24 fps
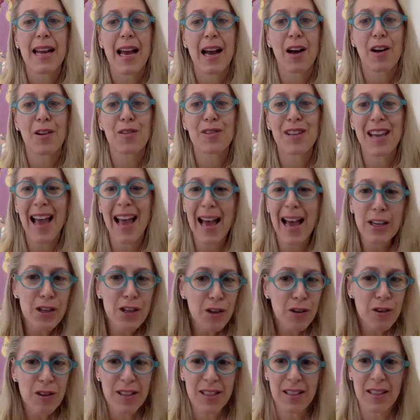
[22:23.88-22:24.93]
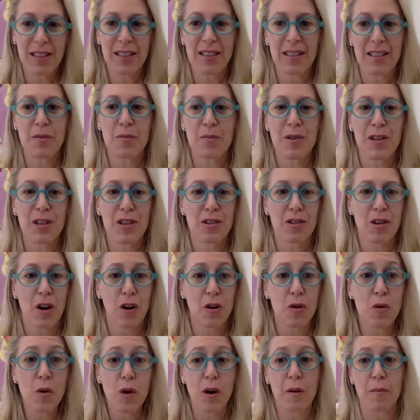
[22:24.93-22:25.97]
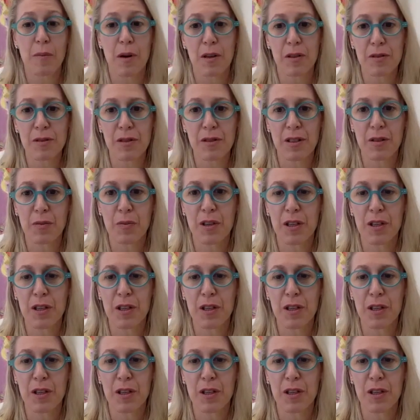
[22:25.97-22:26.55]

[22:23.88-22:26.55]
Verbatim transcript: Now, the endocrine system, which is our hormones,